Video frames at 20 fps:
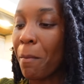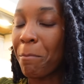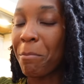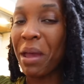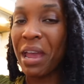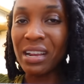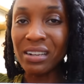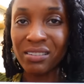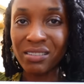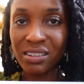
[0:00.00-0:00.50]

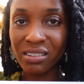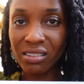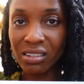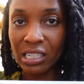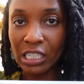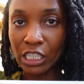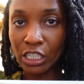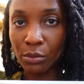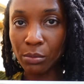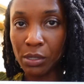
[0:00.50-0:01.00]
baked this a
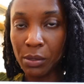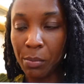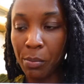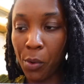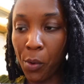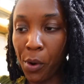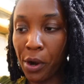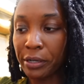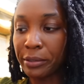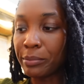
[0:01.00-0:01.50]
little bit
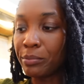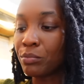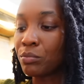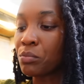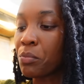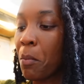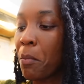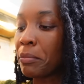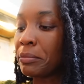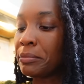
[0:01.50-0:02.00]
more
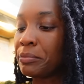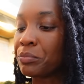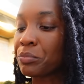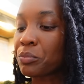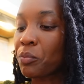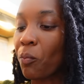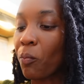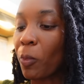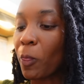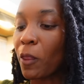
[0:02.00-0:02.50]

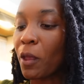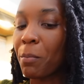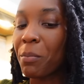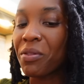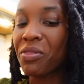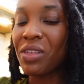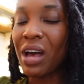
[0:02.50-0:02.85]
but